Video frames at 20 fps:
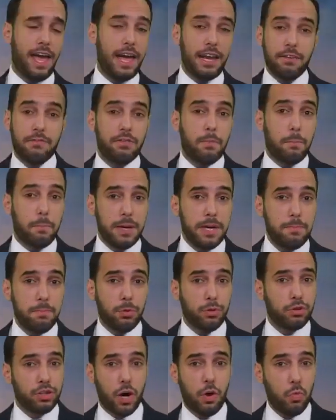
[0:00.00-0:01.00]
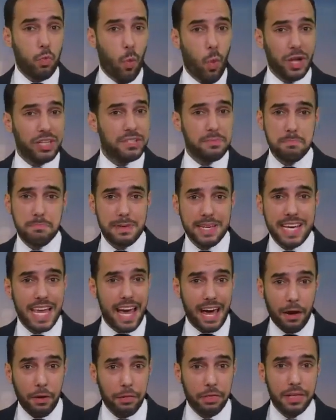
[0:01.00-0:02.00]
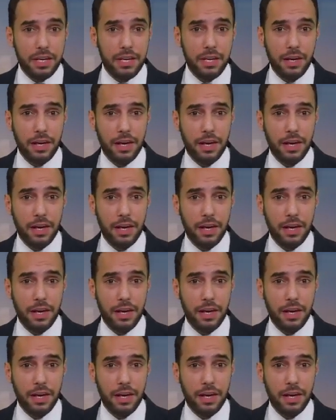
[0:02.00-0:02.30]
And if the people don't want to be healthy,